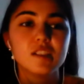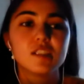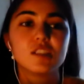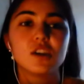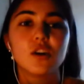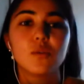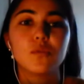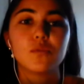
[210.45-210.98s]

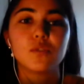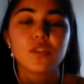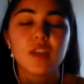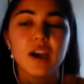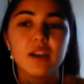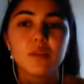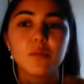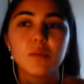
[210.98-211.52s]
So for
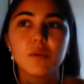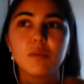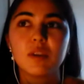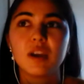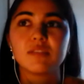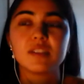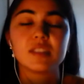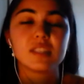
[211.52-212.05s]
that, we would
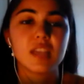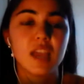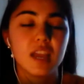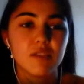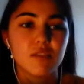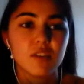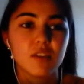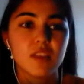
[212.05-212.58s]
have to
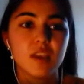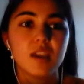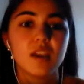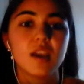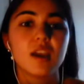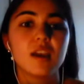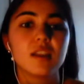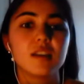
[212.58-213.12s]
scan
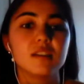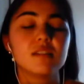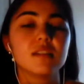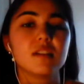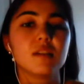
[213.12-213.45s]
everything and